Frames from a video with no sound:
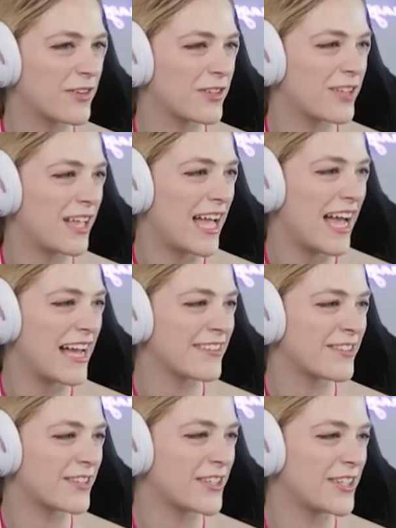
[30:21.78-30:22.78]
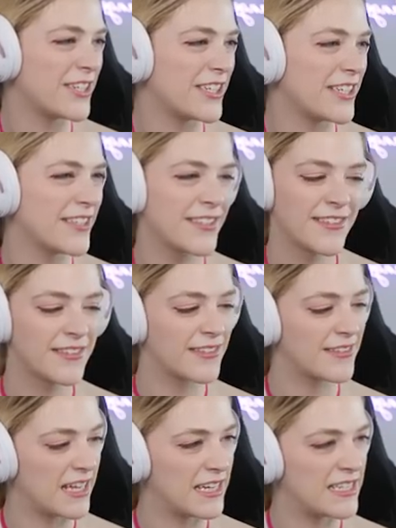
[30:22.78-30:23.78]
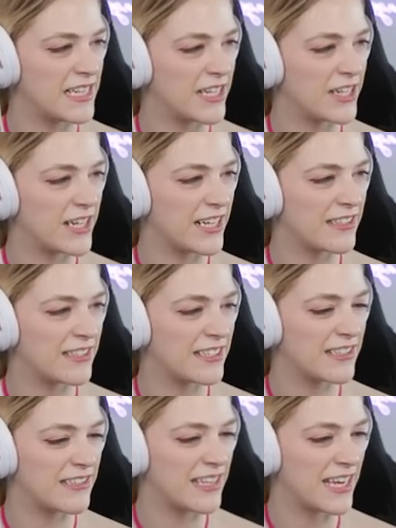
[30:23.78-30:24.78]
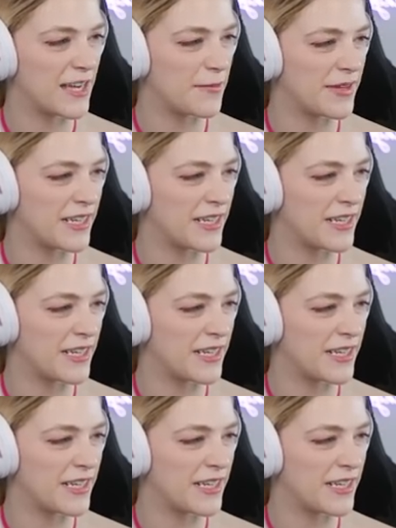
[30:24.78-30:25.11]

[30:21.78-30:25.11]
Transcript: for class, girls. Gotta take your next exam